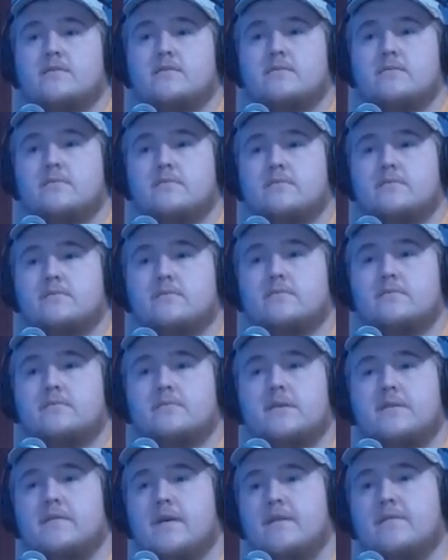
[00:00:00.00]
But
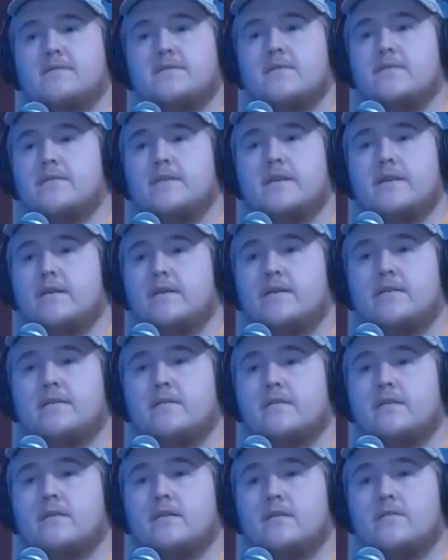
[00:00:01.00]
if I have a slow day in hunt,
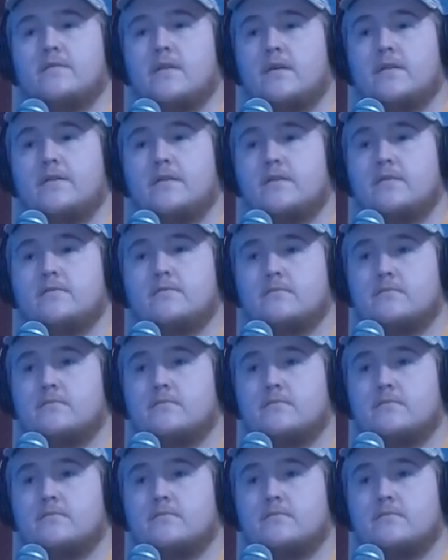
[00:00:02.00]
of hunting,